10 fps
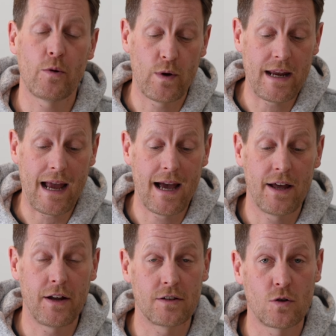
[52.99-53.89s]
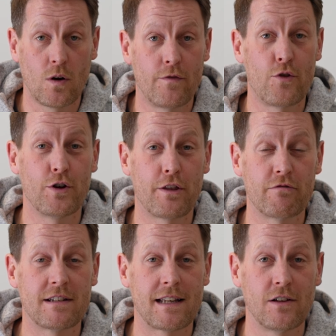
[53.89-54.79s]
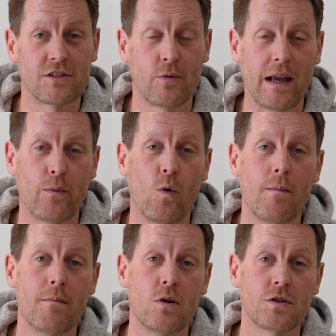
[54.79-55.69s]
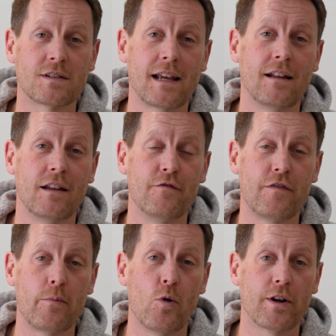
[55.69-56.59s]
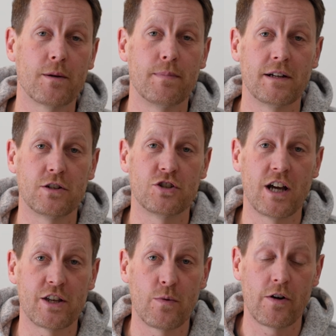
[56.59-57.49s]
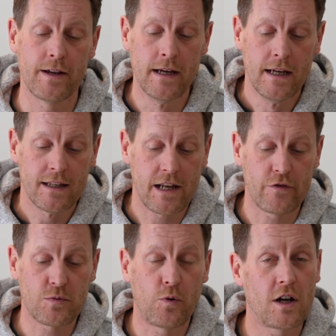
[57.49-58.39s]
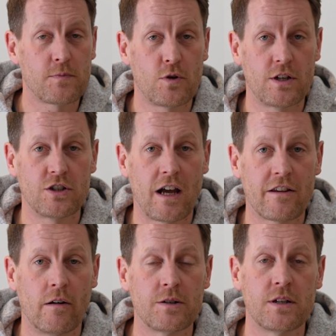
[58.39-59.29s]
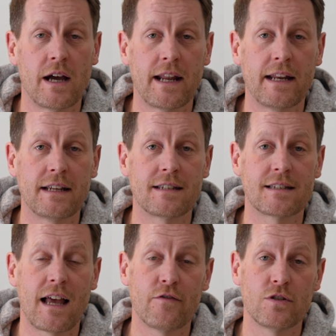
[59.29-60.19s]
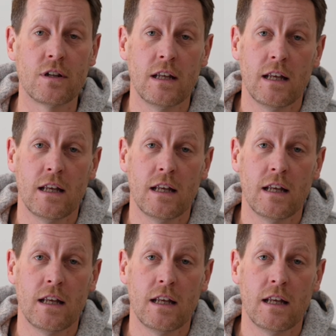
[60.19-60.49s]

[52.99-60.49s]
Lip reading: we had a total of 33 sales, so we had one more sale in February compared to January. The average price point in January is $987,